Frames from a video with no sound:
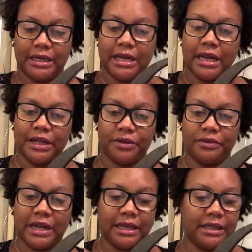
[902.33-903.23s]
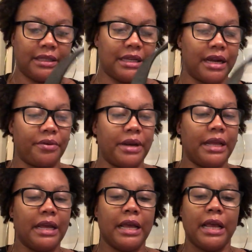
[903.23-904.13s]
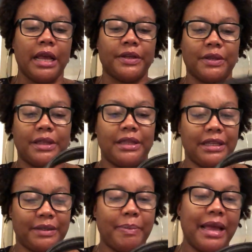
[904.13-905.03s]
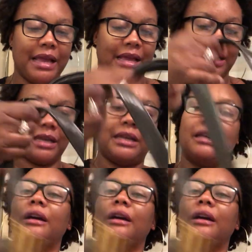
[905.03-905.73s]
the tag. I should have cut this tag really. So this bag